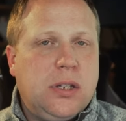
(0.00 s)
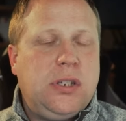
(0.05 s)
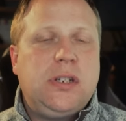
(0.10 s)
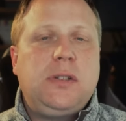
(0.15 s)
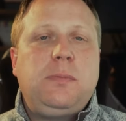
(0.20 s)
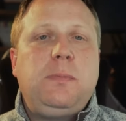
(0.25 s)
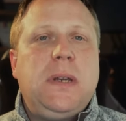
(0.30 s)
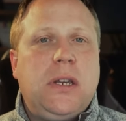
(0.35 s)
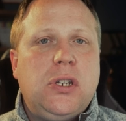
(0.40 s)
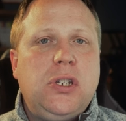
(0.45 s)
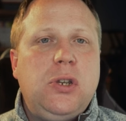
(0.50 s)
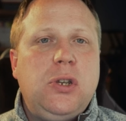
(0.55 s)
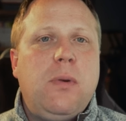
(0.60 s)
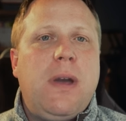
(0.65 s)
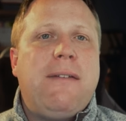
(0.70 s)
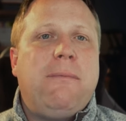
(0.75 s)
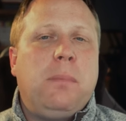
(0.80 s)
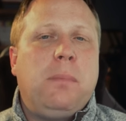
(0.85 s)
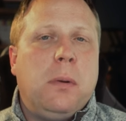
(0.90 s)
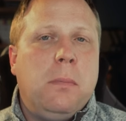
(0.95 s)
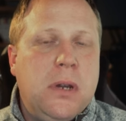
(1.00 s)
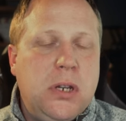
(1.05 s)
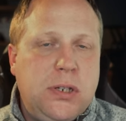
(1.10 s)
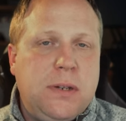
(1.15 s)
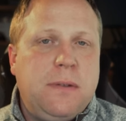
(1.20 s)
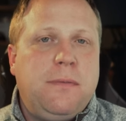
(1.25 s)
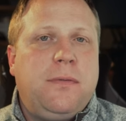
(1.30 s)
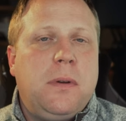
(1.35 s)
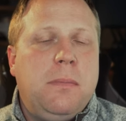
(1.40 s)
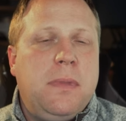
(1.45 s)
Just because you have
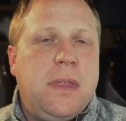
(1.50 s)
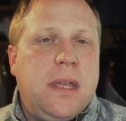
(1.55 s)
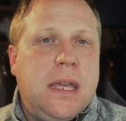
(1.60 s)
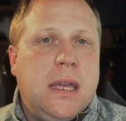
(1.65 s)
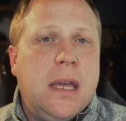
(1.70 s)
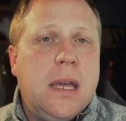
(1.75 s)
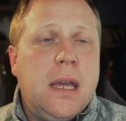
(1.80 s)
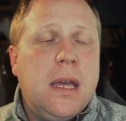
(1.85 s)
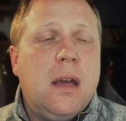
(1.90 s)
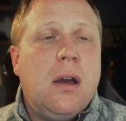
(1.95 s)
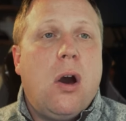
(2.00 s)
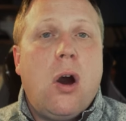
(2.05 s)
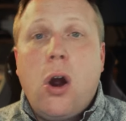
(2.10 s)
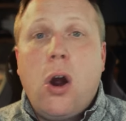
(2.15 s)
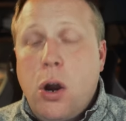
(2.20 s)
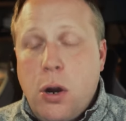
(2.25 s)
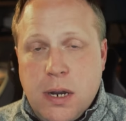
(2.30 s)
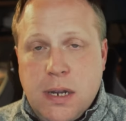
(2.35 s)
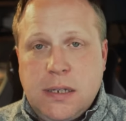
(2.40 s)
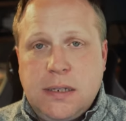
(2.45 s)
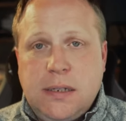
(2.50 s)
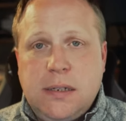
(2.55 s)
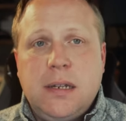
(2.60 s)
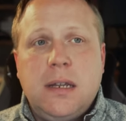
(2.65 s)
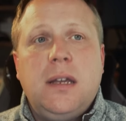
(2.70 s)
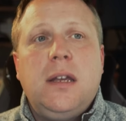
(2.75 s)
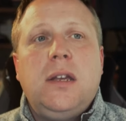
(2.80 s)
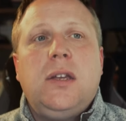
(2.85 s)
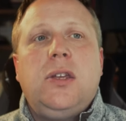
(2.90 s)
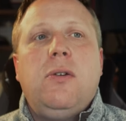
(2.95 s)
permission from the artist,
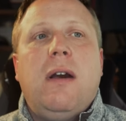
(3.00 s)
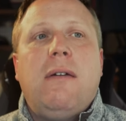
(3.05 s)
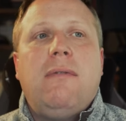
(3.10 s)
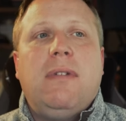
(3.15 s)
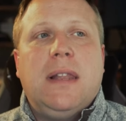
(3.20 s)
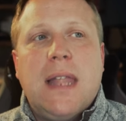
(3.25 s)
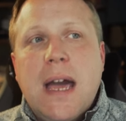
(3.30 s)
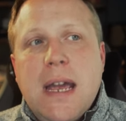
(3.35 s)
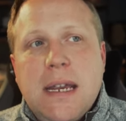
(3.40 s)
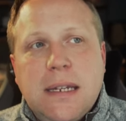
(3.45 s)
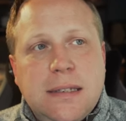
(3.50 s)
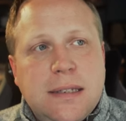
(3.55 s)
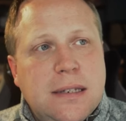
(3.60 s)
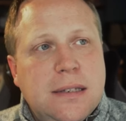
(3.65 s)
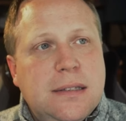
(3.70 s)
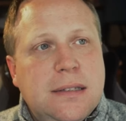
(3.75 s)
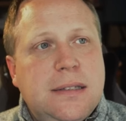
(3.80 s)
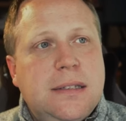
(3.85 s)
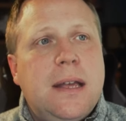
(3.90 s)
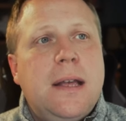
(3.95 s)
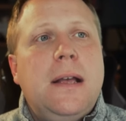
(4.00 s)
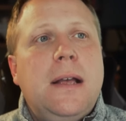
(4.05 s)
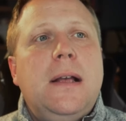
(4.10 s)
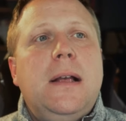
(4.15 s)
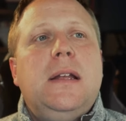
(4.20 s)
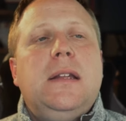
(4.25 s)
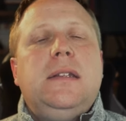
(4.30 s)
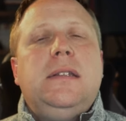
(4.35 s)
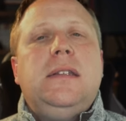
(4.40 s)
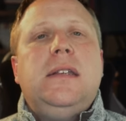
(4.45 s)
you have a license,
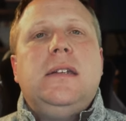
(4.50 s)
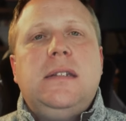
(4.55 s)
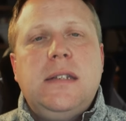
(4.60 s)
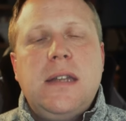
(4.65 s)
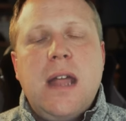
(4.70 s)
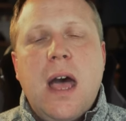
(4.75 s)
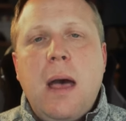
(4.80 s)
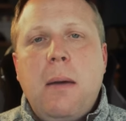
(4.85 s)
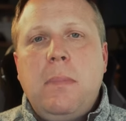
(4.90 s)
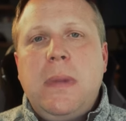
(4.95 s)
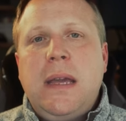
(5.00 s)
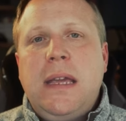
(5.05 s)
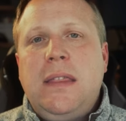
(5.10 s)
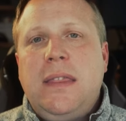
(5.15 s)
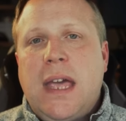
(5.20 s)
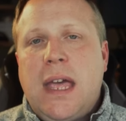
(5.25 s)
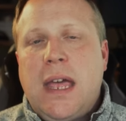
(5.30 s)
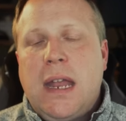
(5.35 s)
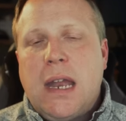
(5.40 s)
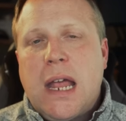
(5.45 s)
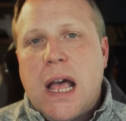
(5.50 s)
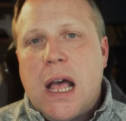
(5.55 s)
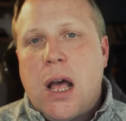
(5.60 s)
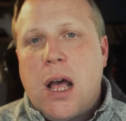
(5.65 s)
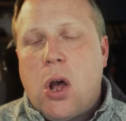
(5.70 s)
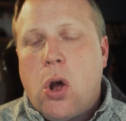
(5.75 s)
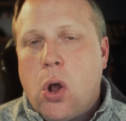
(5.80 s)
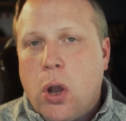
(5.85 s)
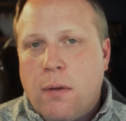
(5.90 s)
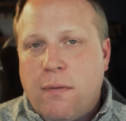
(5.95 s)
does not mean that
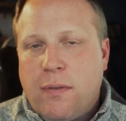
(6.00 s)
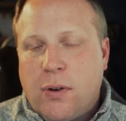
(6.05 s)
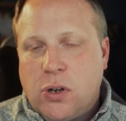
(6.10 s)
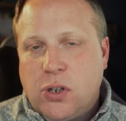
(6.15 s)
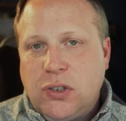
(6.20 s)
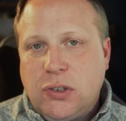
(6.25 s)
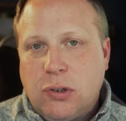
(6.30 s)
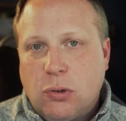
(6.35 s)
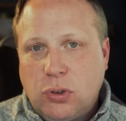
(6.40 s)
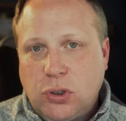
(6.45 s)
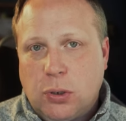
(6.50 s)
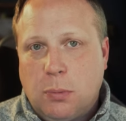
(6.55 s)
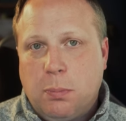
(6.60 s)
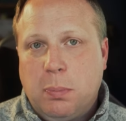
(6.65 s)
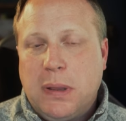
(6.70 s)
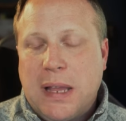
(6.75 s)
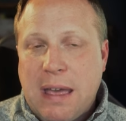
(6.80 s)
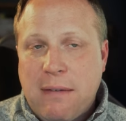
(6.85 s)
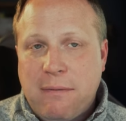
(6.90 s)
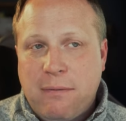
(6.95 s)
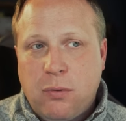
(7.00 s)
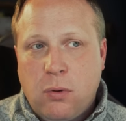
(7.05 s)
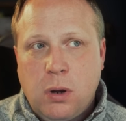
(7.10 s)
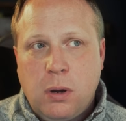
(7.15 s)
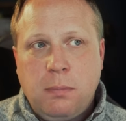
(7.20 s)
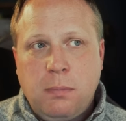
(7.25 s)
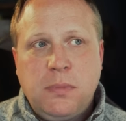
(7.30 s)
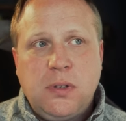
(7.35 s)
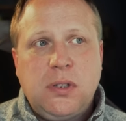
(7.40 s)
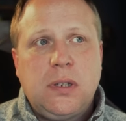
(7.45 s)
all of our social
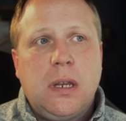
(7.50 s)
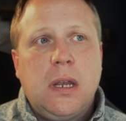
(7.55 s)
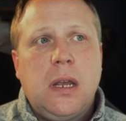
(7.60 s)
platforms